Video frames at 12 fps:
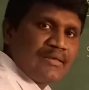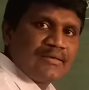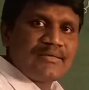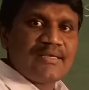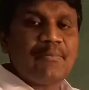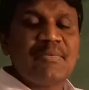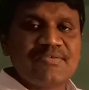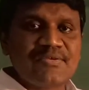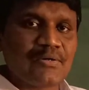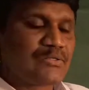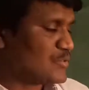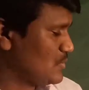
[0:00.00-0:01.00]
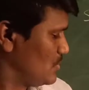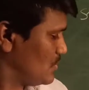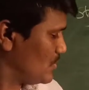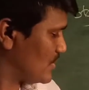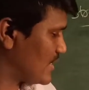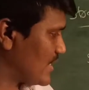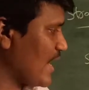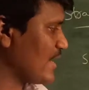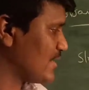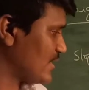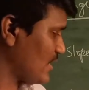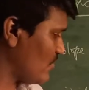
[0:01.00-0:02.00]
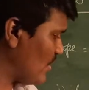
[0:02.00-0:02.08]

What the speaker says: M is equal to tan theta.